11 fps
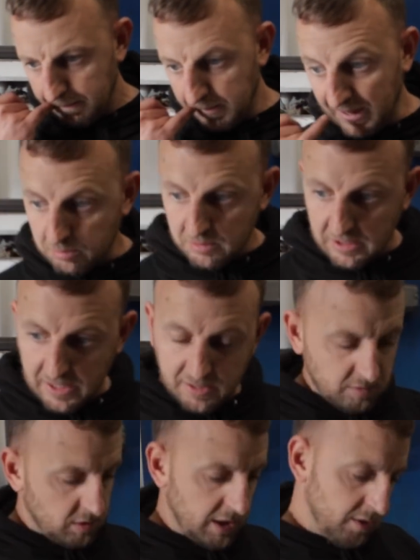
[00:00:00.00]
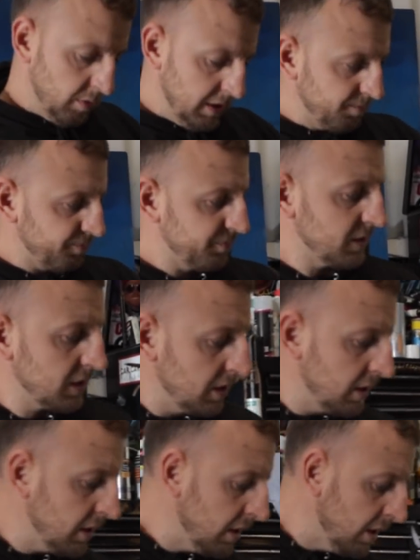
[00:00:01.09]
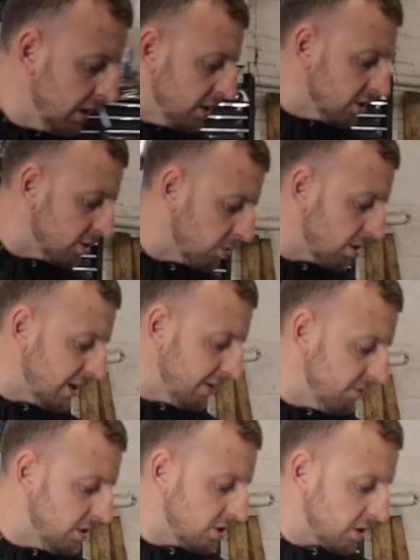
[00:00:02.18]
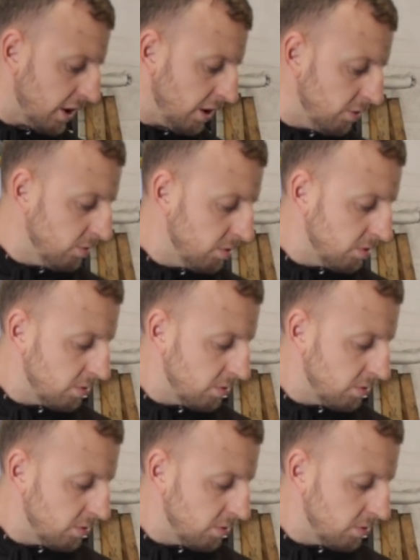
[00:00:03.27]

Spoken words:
But that's what I'm saying. That, anyway, so we're going to give this a go.